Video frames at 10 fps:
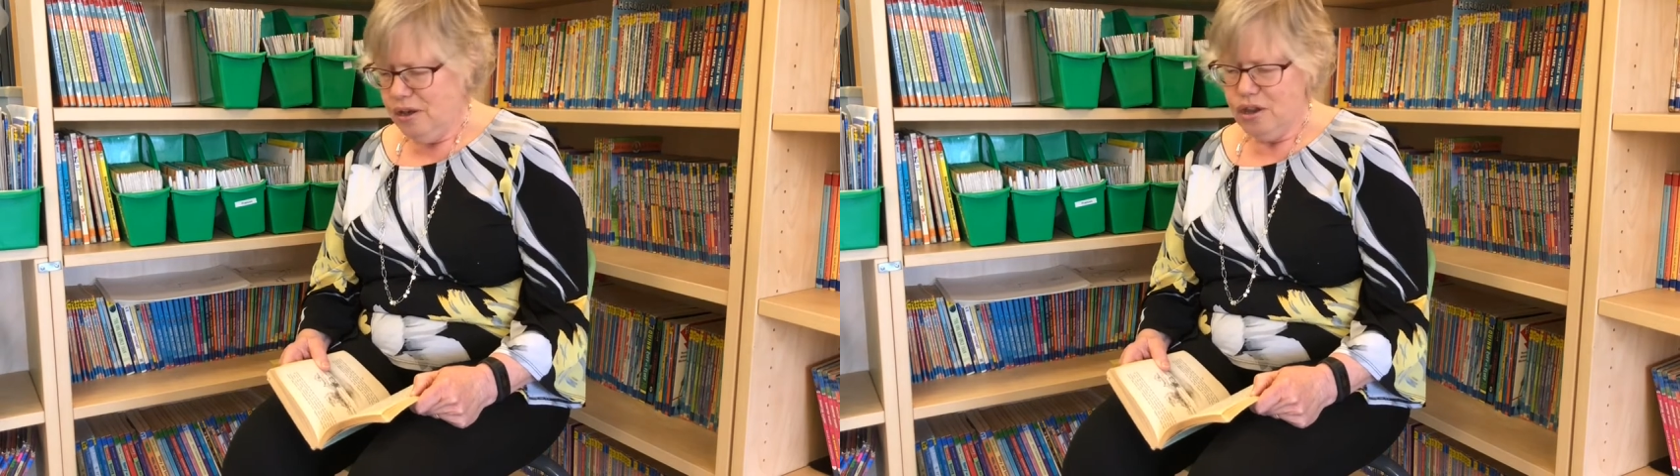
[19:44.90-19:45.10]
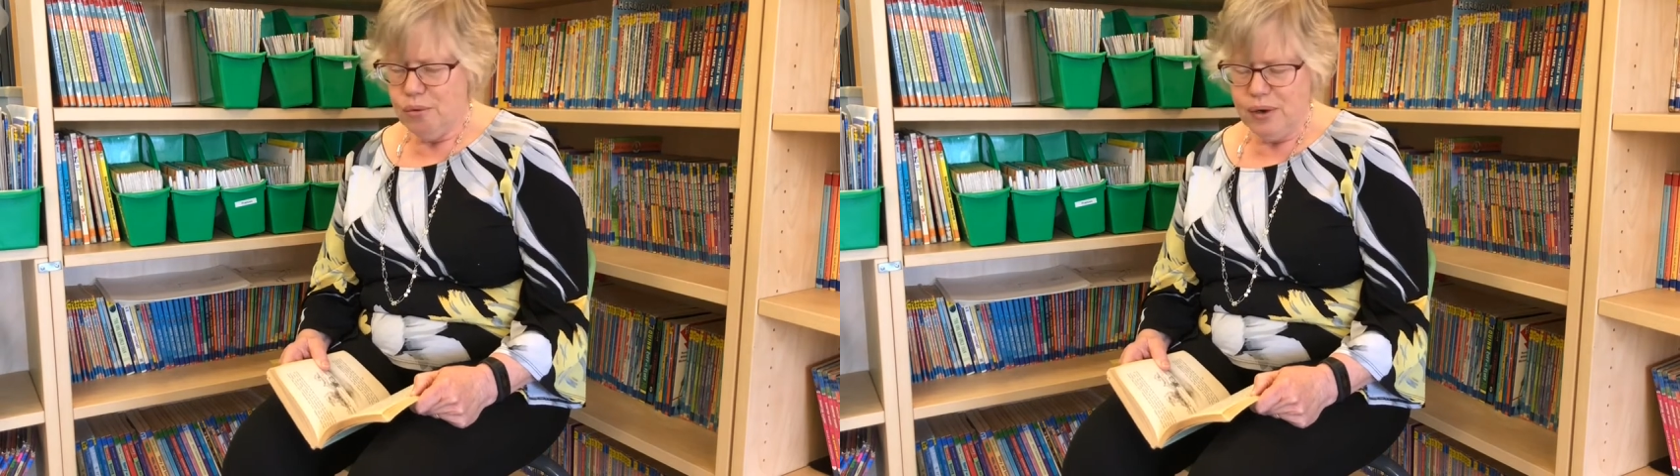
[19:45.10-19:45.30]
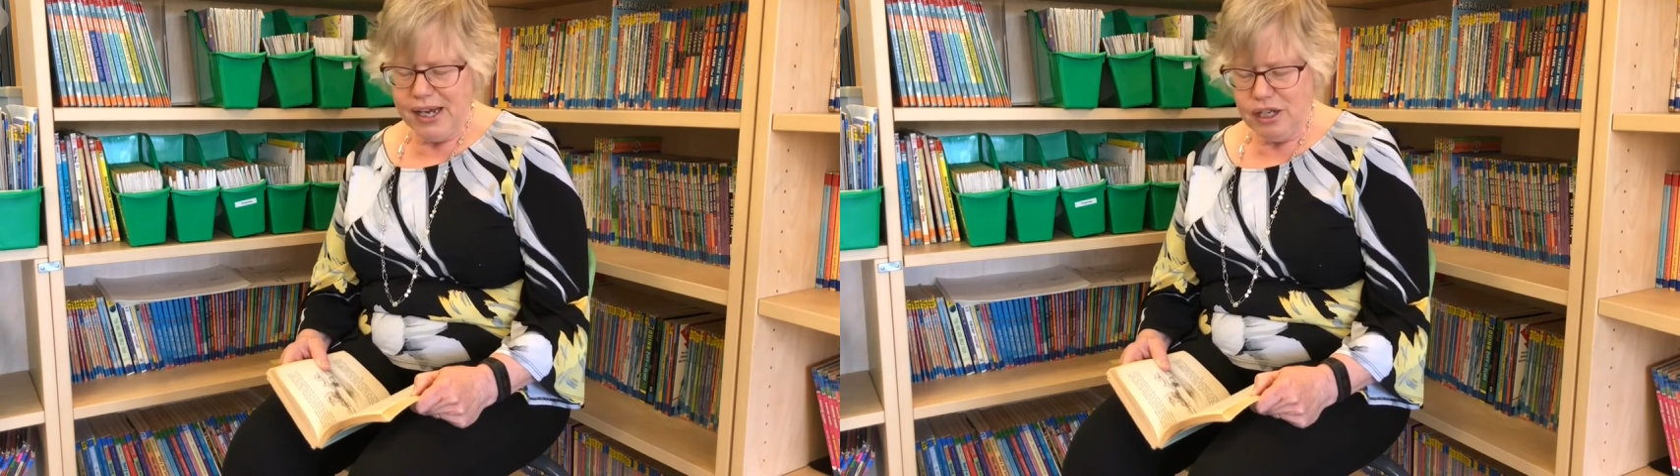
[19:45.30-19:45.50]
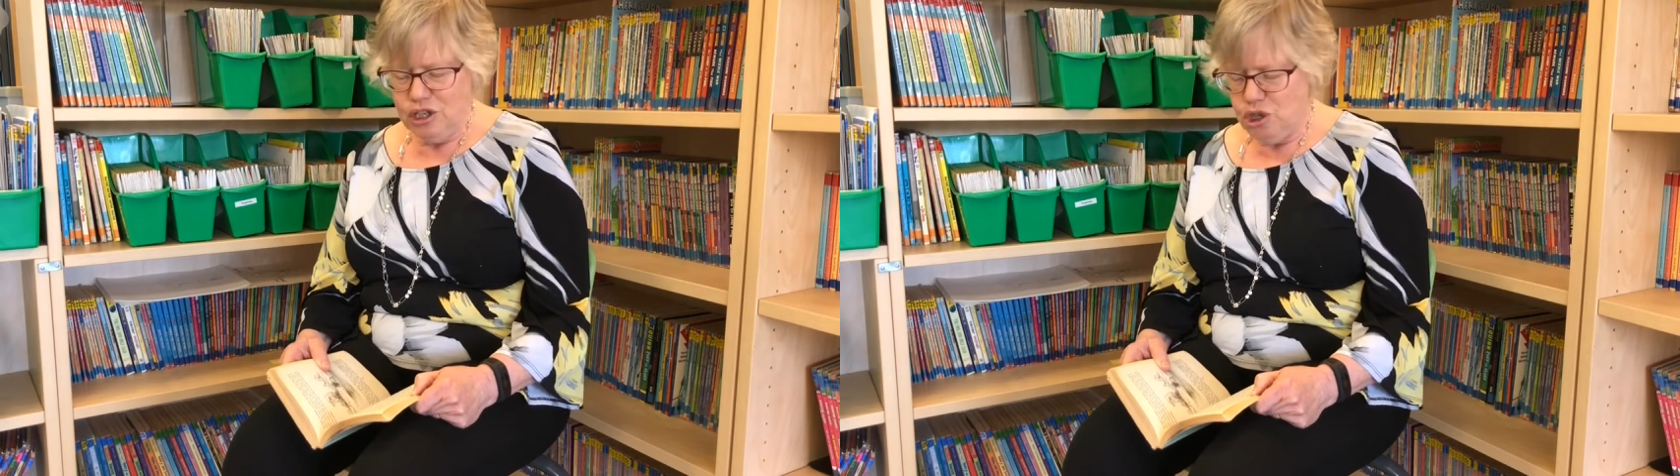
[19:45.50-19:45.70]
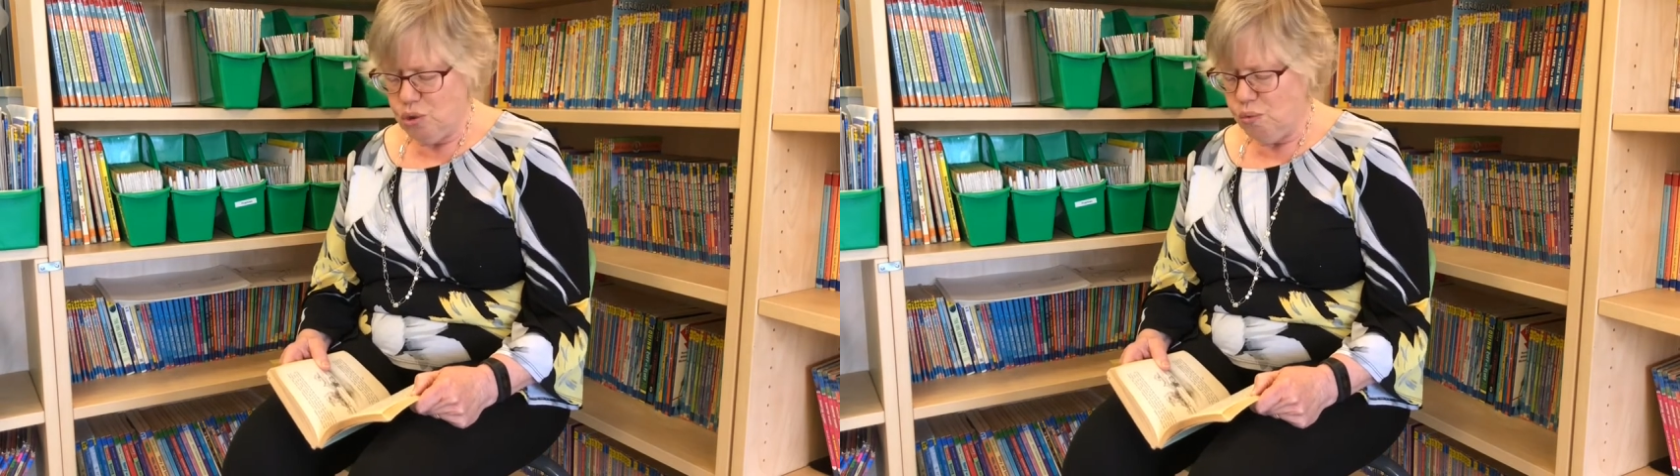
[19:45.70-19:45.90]
The
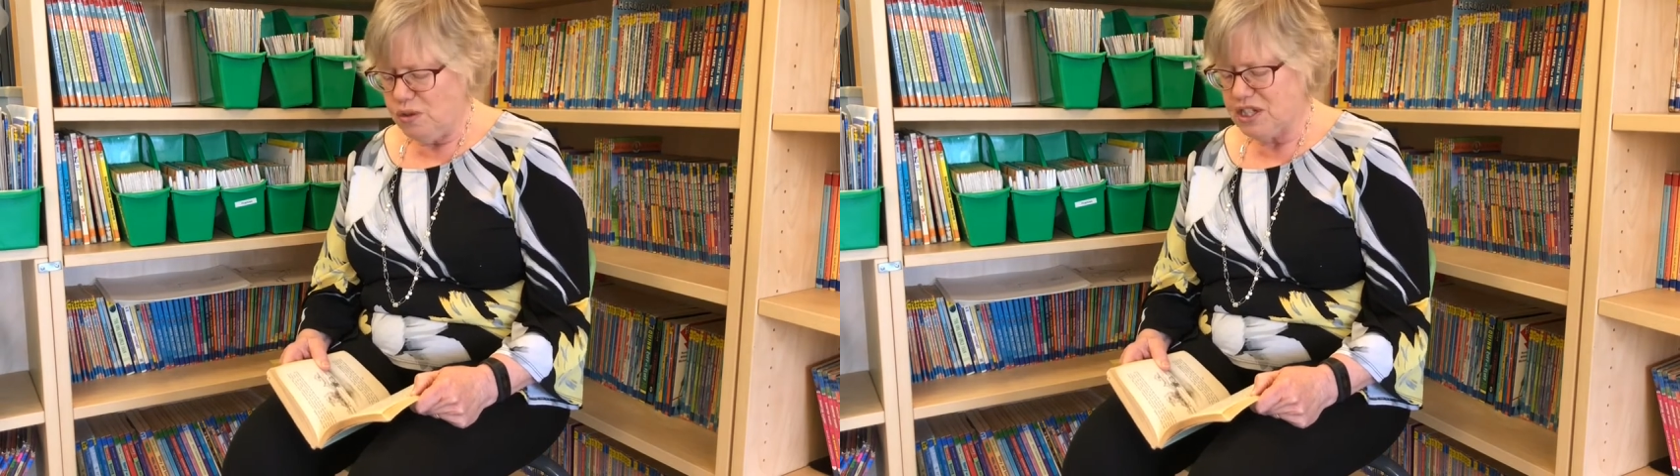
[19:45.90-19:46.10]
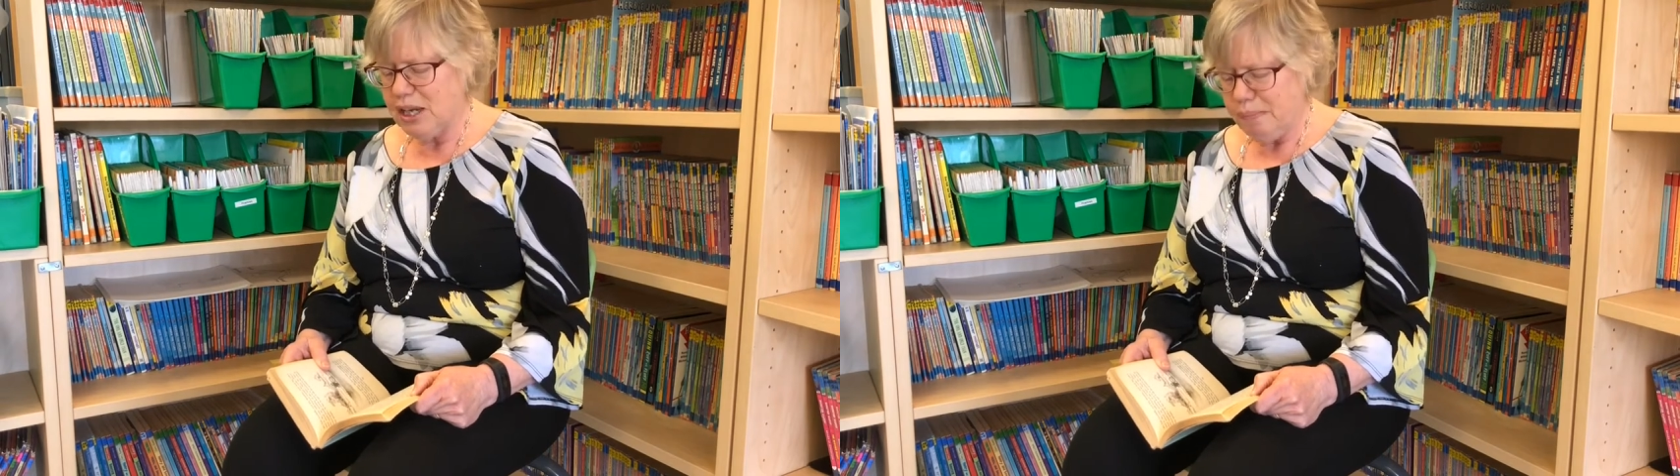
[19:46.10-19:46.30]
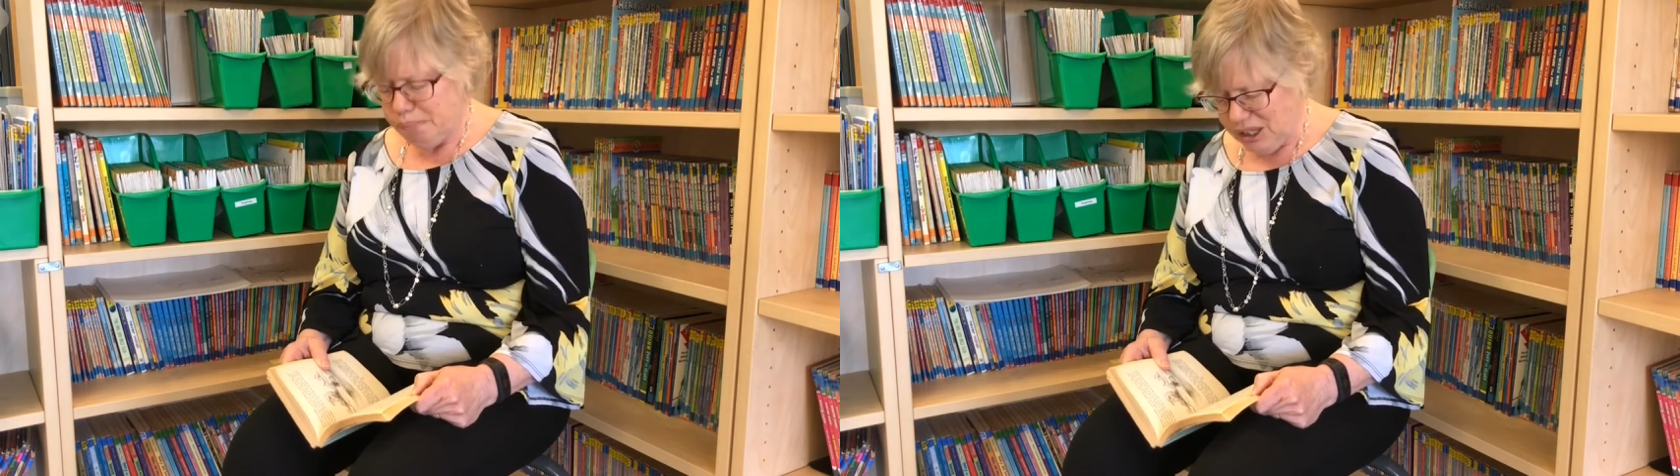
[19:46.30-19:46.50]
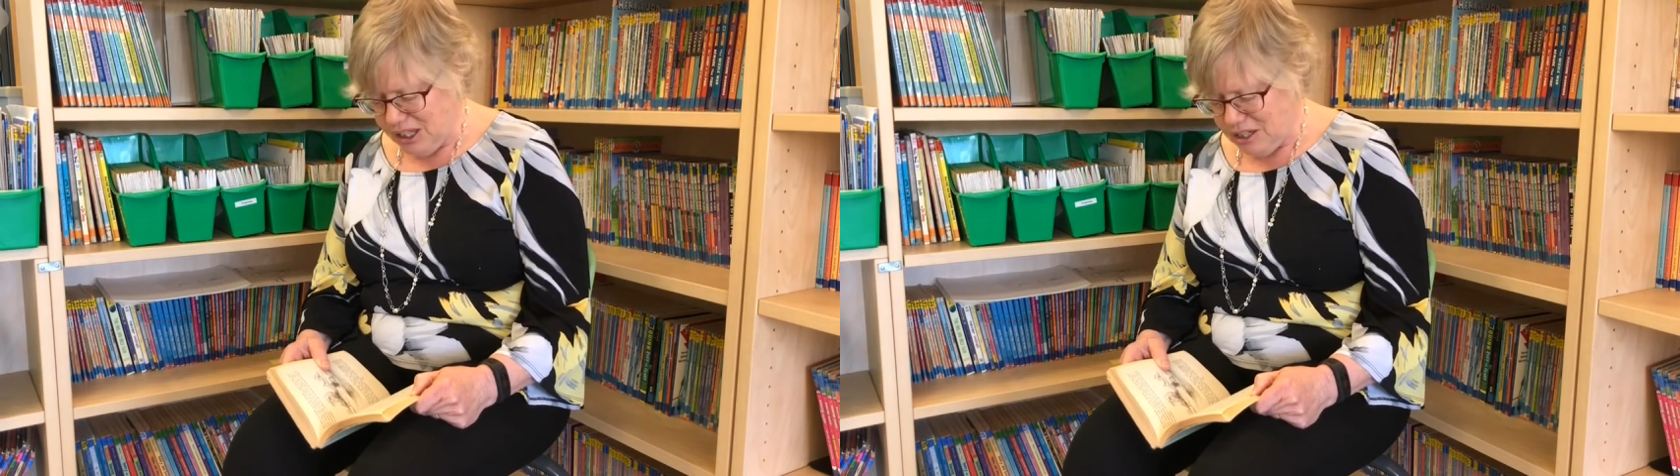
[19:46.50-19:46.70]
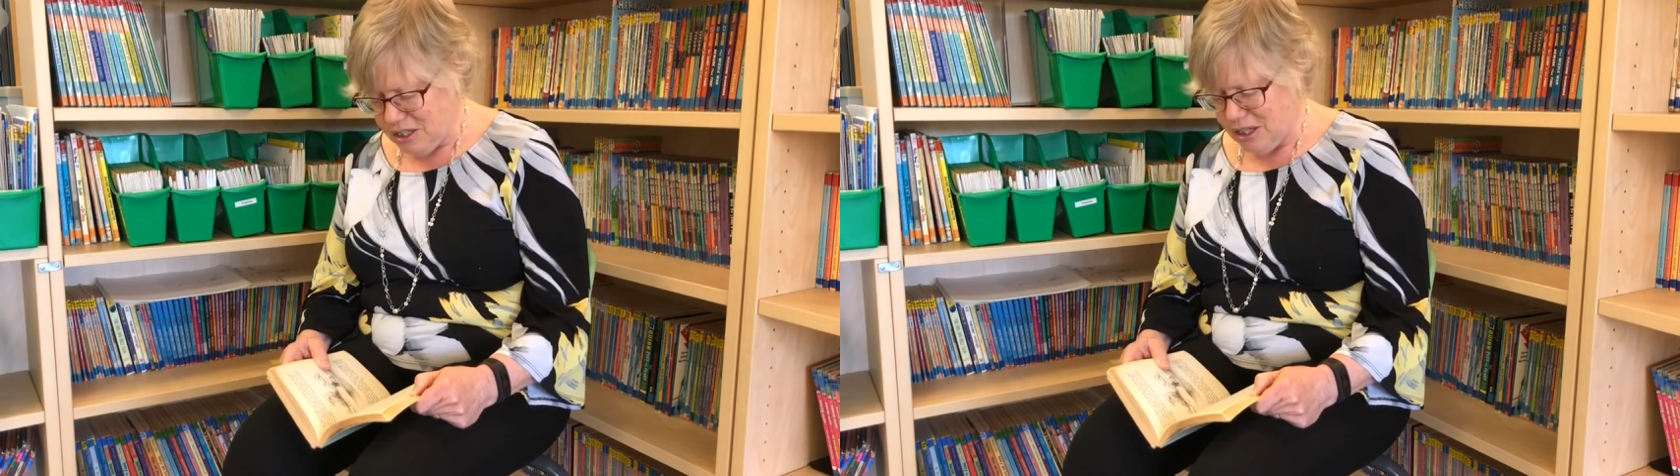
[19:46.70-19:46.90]
wreckage was
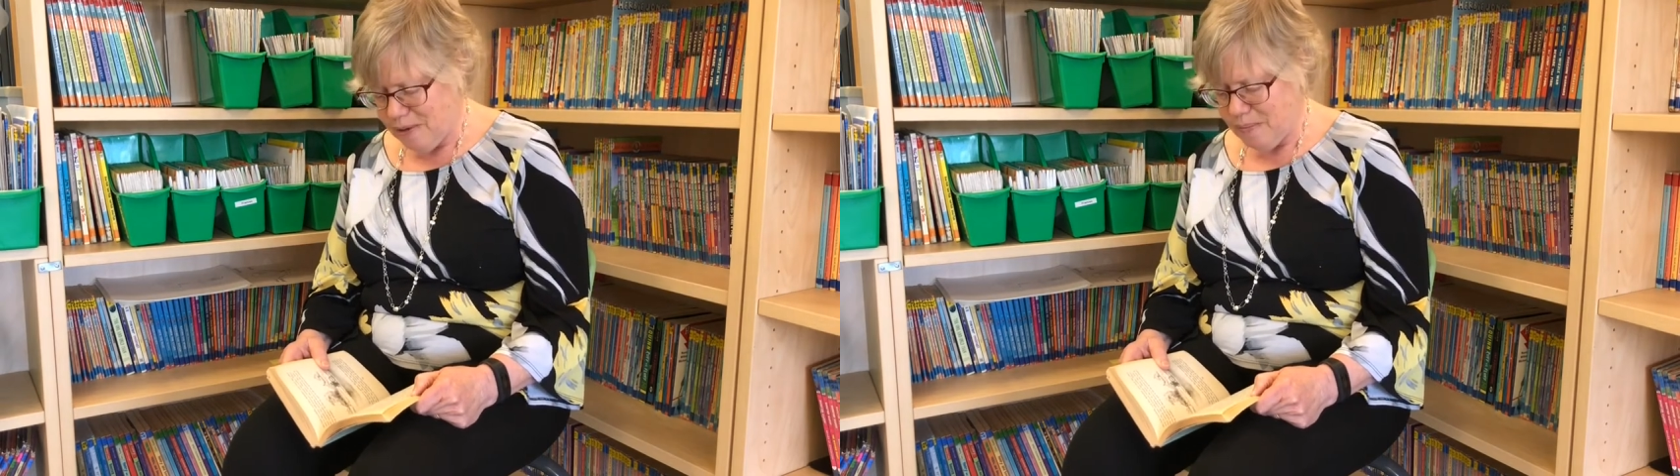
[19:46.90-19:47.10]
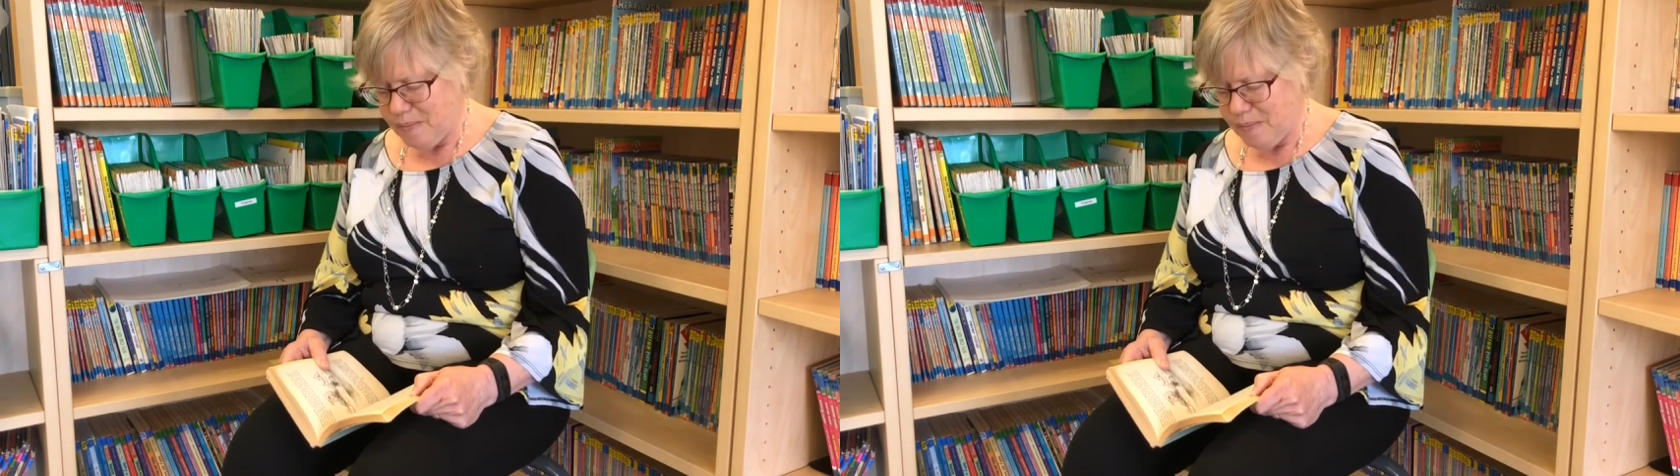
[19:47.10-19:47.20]
complete.